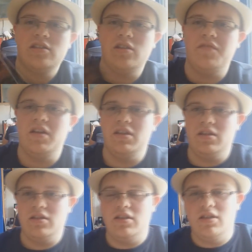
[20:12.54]

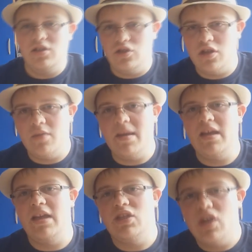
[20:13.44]
Slovene, German,
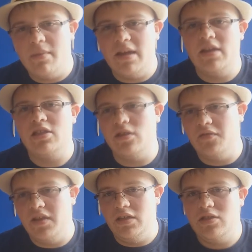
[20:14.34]
and German,
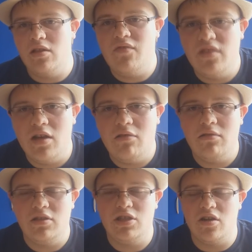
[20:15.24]
Slovene. So if you
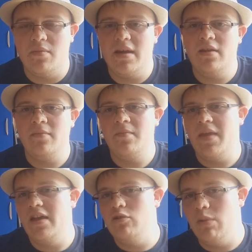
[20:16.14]
know German
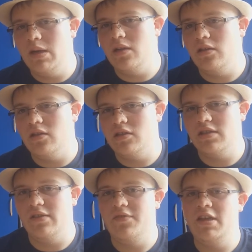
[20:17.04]
and you want to learn
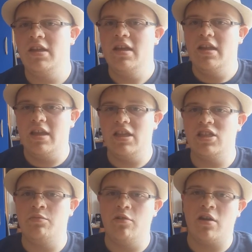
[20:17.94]
Slovene, then
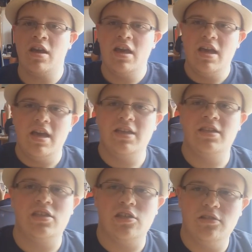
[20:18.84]
this book
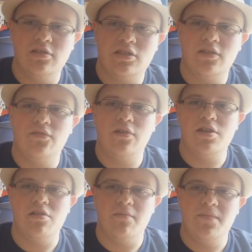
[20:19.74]
is the solution for
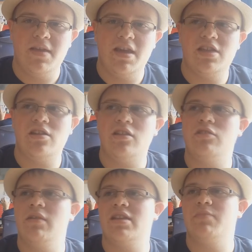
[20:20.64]
you. It is not
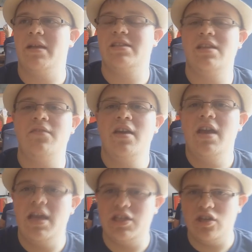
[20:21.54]
too expensive.
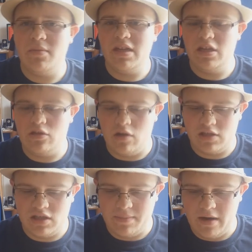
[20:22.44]
In Germany, it
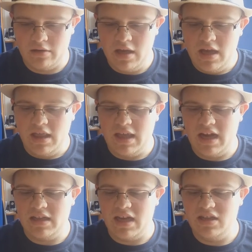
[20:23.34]
costed about
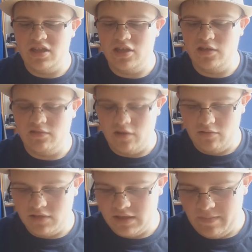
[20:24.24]
990
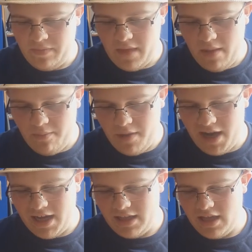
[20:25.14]
euros,
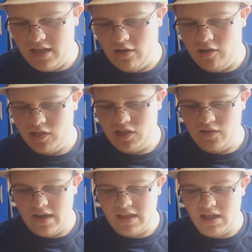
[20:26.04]
but in
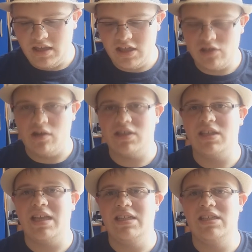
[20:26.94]
Austria, I think this
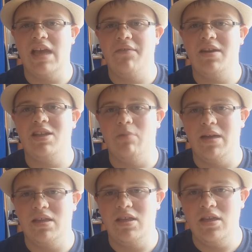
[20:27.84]
costed like
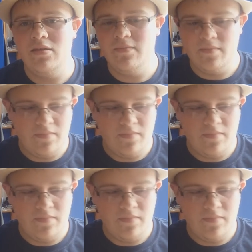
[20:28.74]
720.